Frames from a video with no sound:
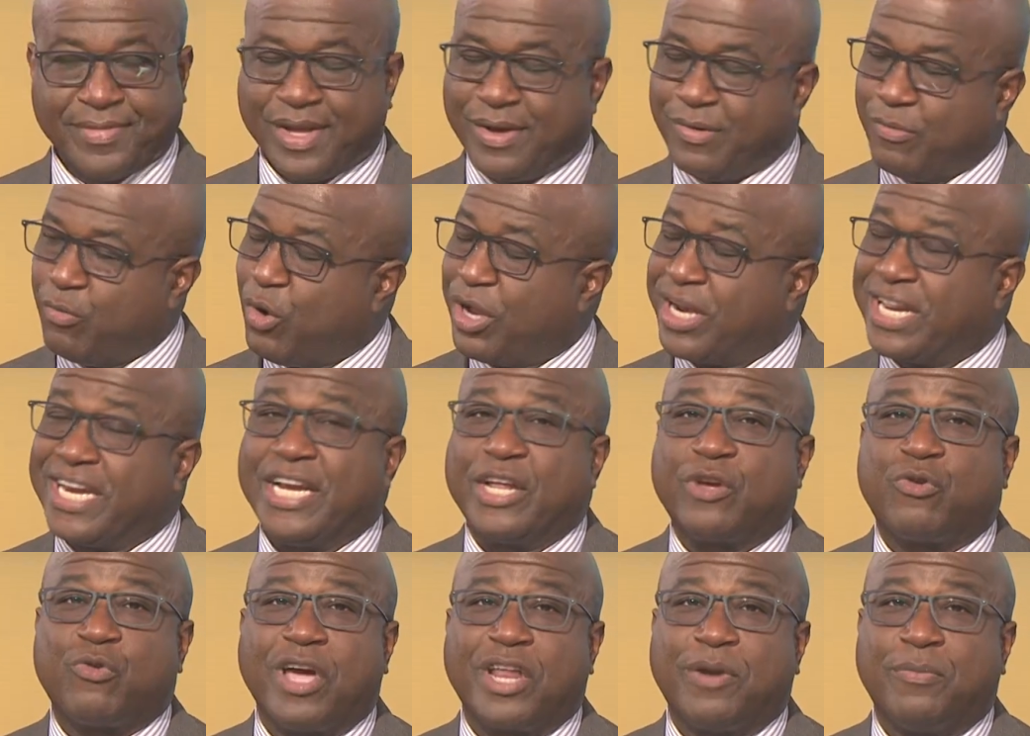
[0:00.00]
What an
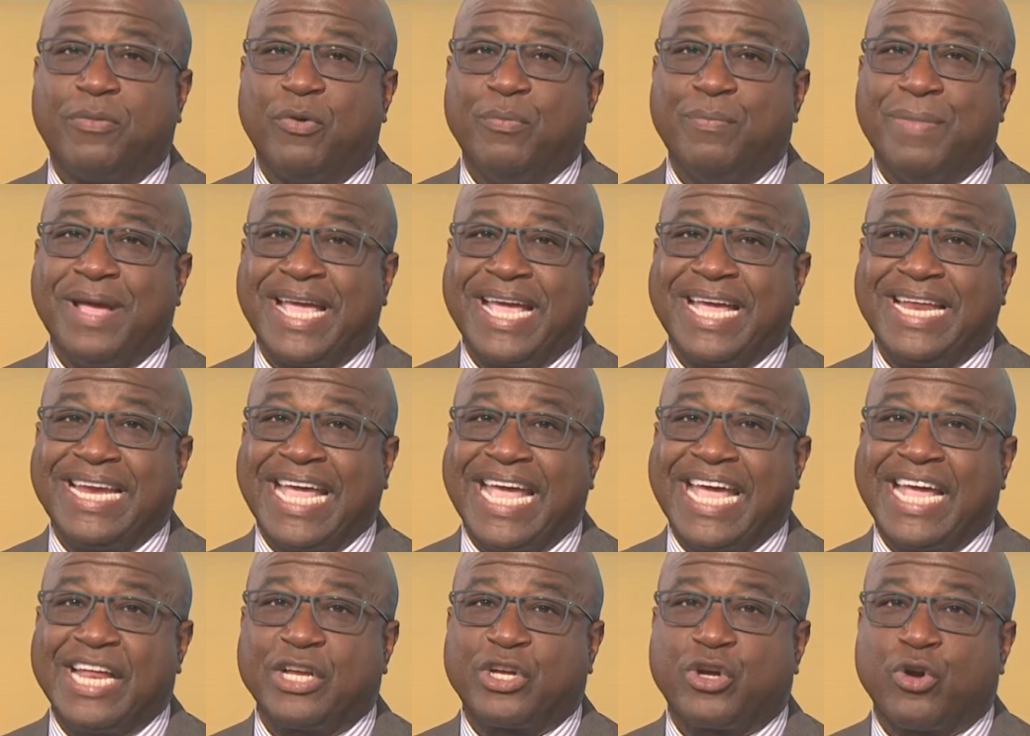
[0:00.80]
incredible man
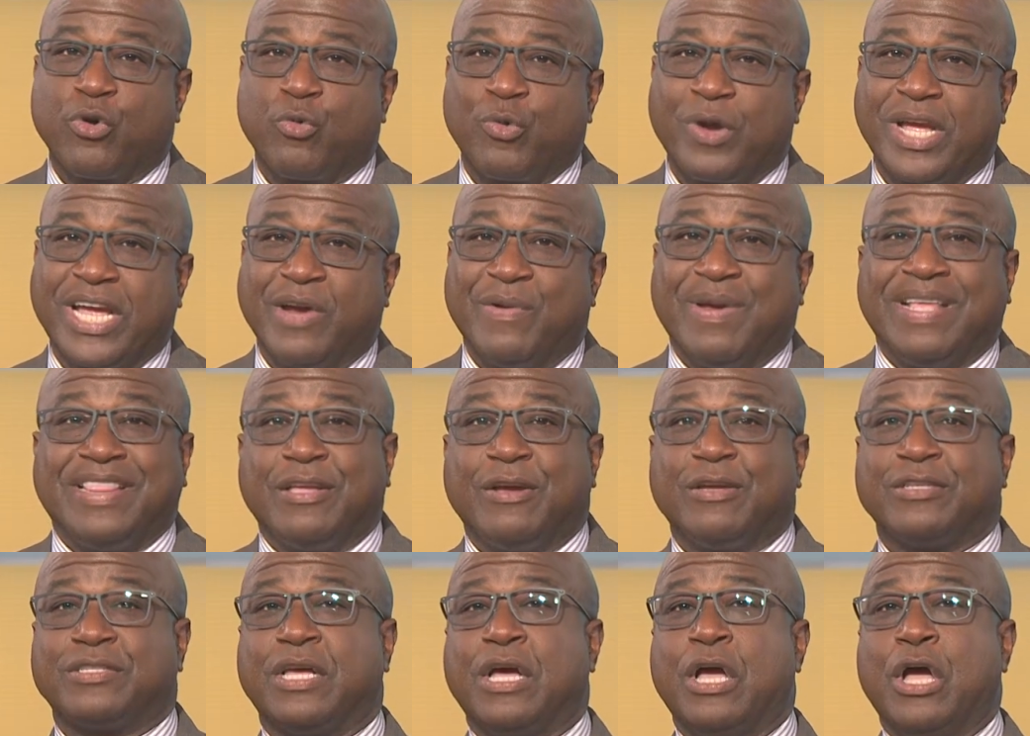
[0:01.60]
and career. And
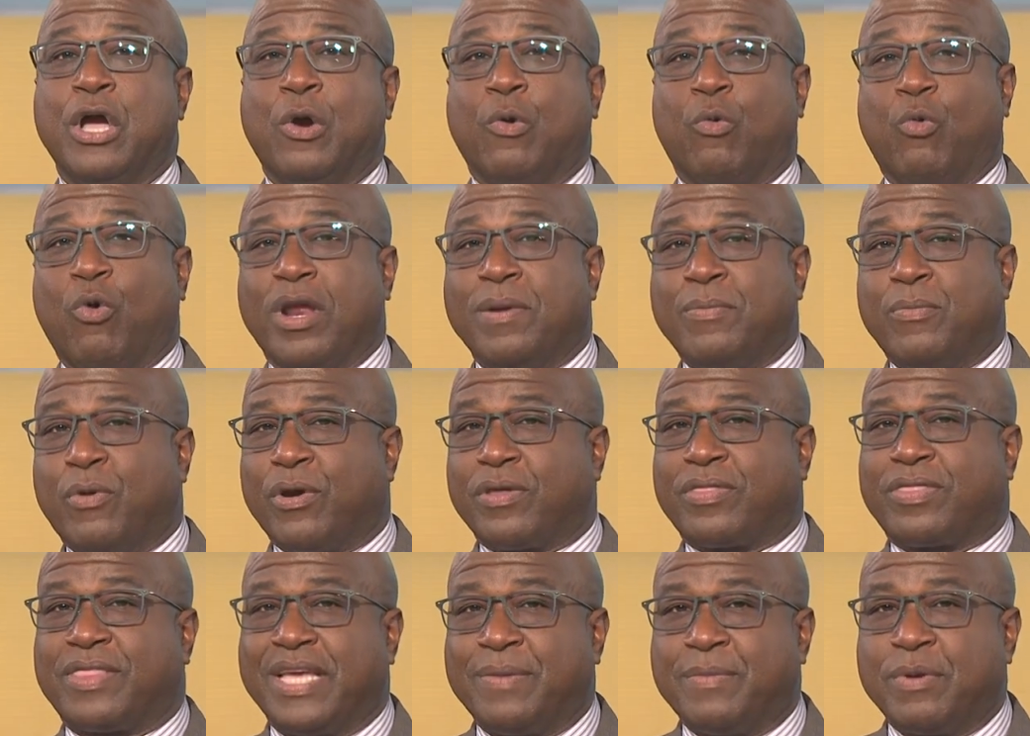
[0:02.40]
there's one more
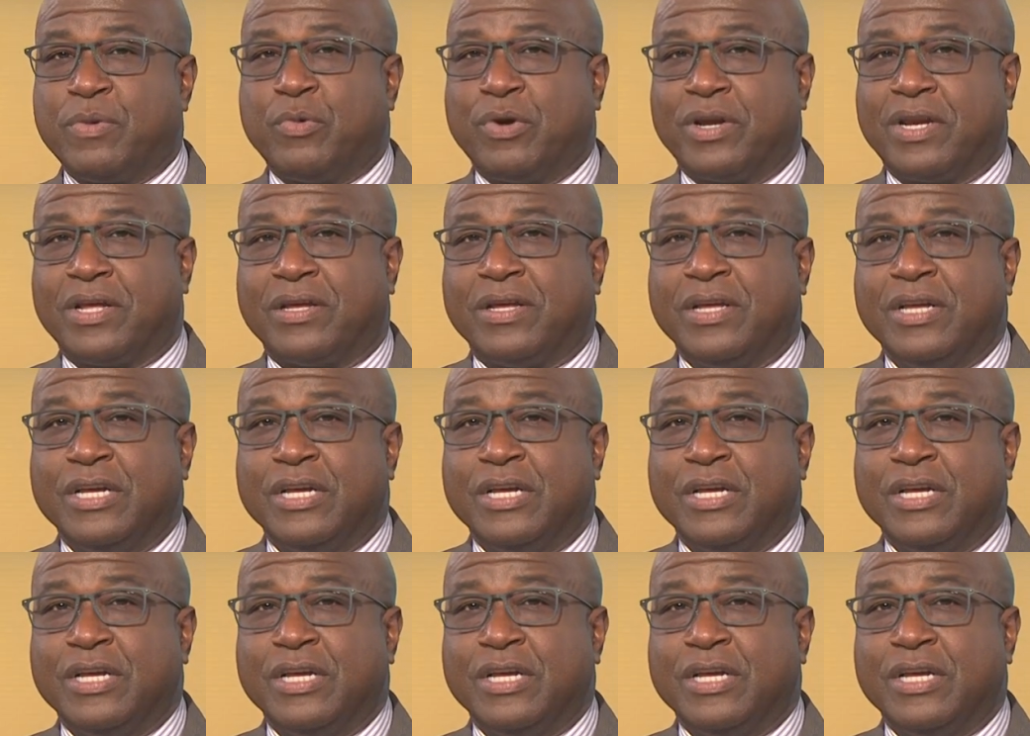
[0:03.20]
thing we want to